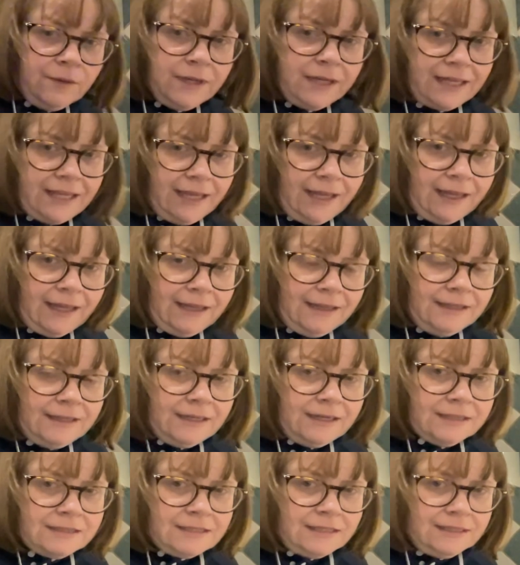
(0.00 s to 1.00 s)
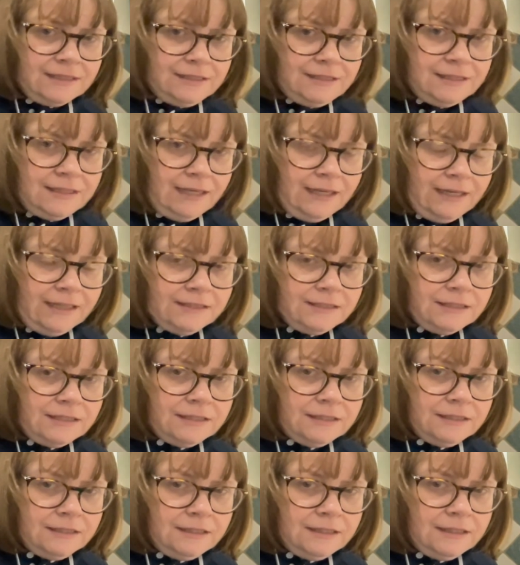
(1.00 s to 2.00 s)
again, as I said,
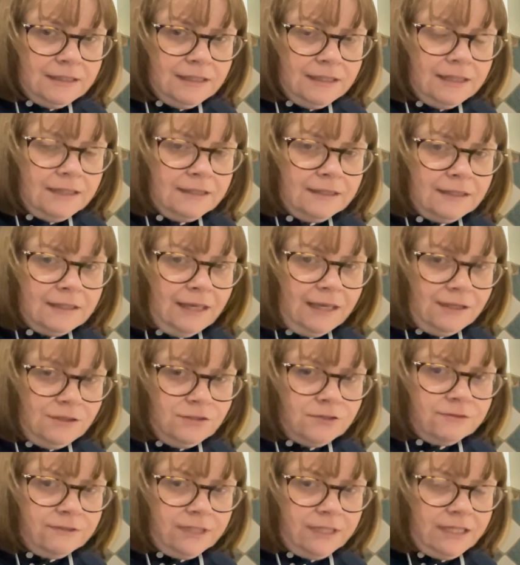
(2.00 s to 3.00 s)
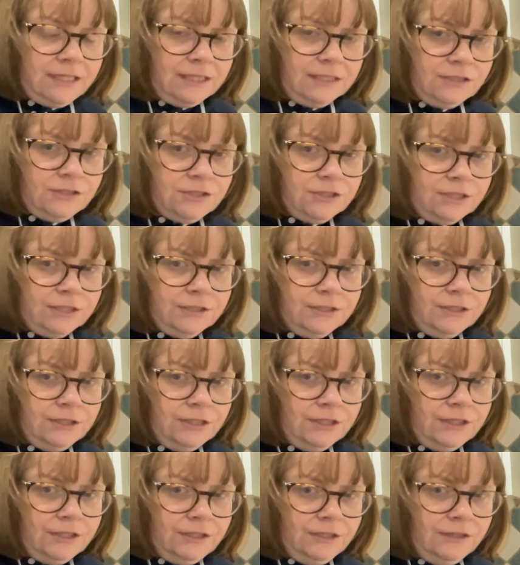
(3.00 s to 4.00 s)
in a catering kitchen,
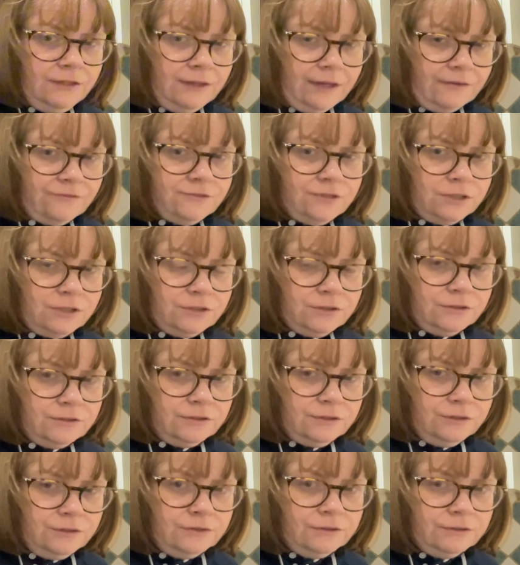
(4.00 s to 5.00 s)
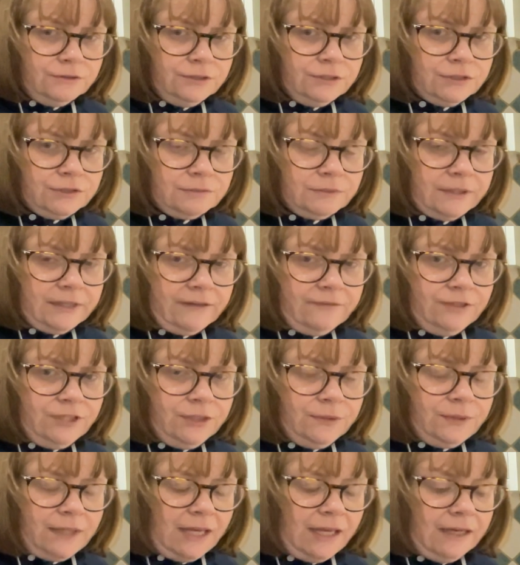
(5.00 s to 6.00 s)
you have to cut corners wherever you
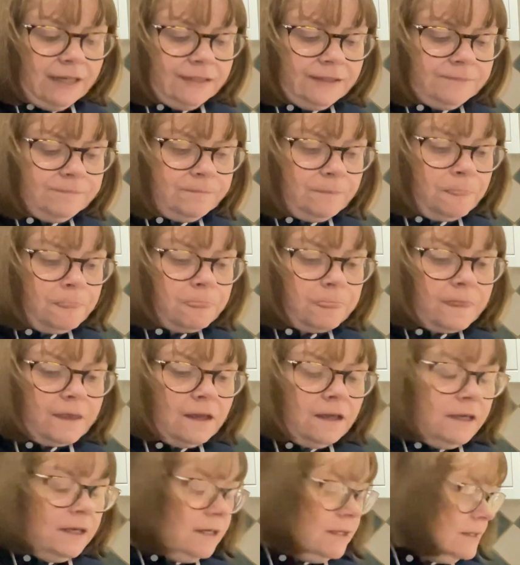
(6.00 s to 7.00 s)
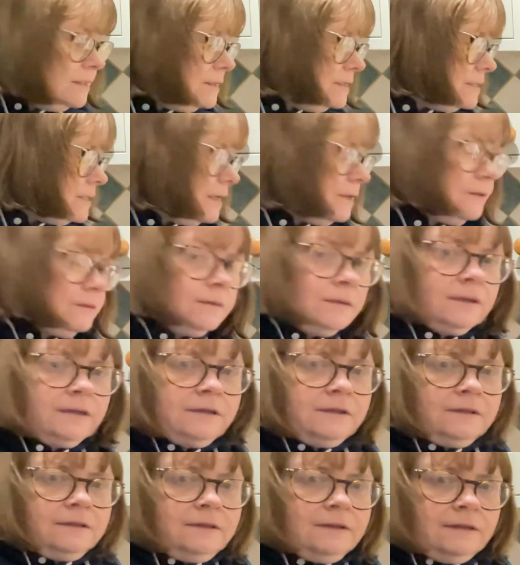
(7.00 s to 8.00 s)
can. So
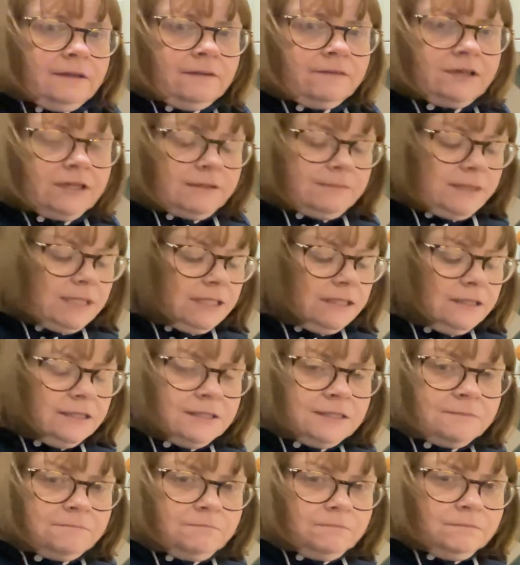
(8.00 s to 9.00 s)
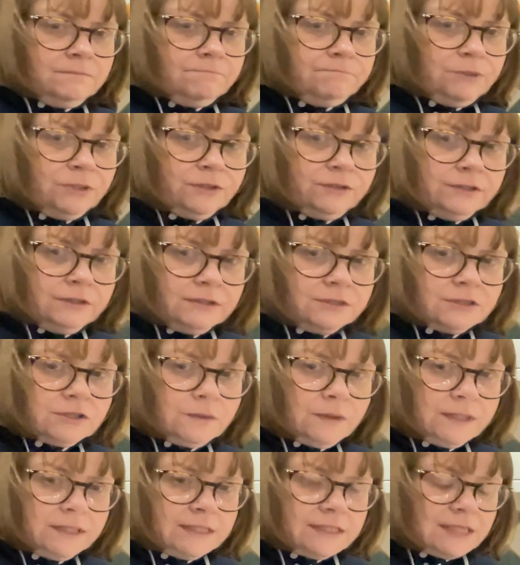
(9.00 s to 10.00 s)
I've got to make this boil as
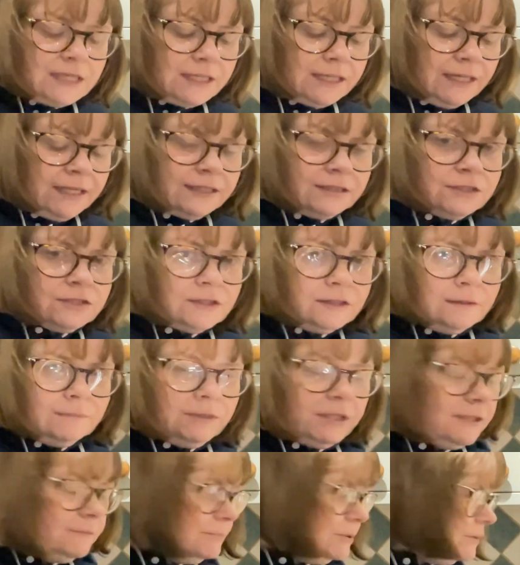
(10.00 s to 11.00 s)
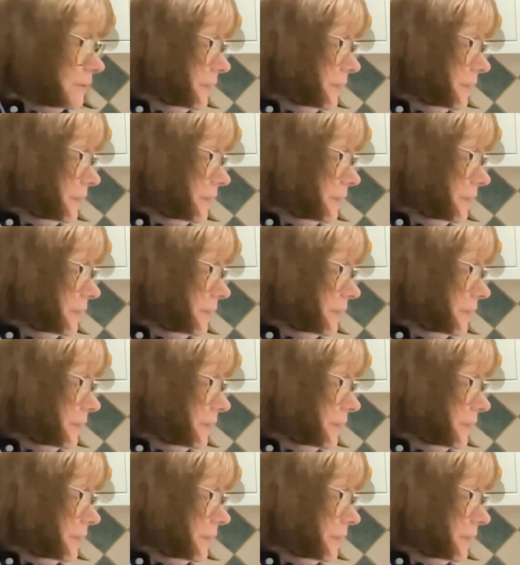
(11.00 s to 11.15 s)
quick as I can, so I'm going to put the